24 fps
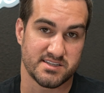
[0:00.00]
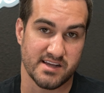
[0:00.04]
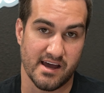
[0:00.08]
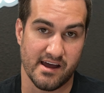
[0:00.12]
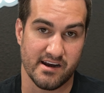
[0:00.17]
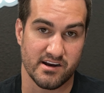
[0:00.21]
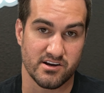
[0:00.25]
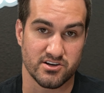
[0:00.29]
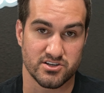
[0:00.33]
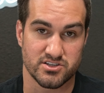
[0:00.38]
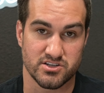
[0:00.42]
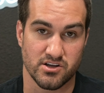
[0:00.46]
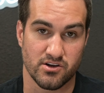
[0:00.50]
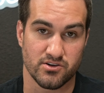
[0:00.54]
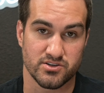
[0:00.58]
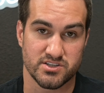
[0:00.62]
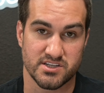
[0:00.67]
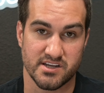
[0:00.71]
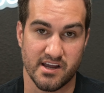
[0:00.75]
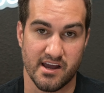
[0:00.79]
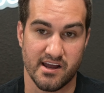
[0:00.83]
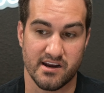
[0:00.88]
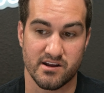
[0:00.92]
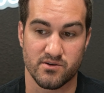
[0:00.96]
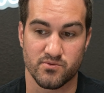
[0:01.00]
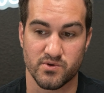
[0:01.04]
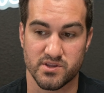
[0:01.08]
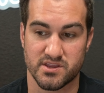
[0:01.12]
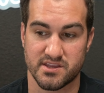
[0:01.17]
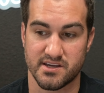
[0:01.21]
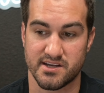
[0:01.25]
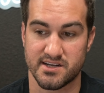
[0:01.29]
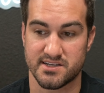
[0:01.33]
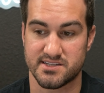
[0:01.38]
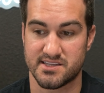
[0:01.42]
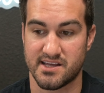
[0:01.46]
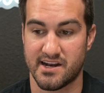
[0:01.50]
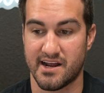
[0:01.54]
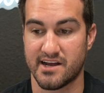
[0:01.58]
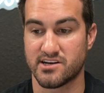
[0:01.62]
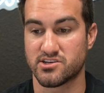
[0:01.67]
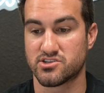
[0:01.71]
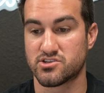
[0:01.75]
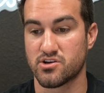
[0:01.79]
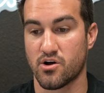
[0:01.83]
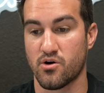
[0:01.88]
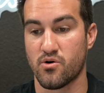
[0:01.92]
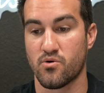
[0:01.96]
that are associated with this that I
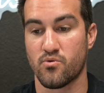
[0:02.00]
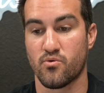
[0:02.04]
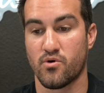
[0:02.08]
don't